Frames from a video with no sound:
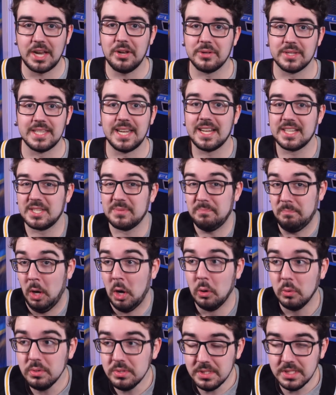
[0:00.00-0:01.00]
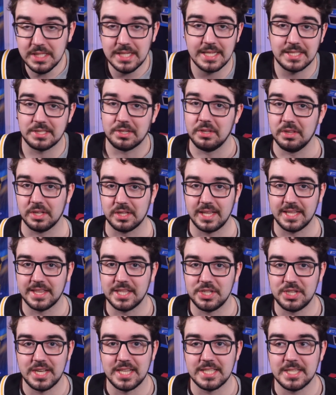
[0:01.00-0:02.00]
I know it's not supposed to necessarily look like
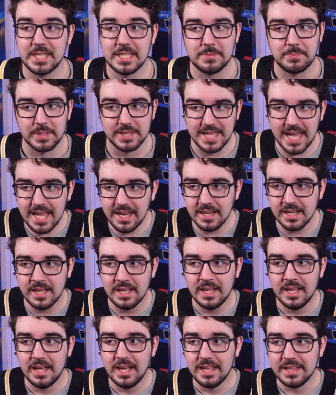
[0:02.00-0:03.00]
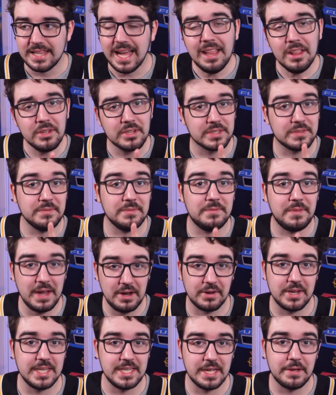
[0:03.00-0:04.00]
the Gen 6, but that looks
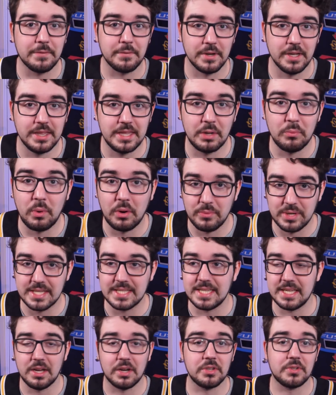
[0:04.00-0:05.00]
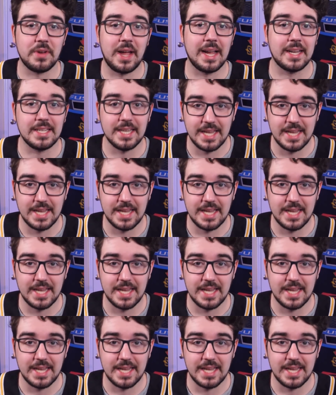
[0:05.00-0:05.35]
very different than what we see on track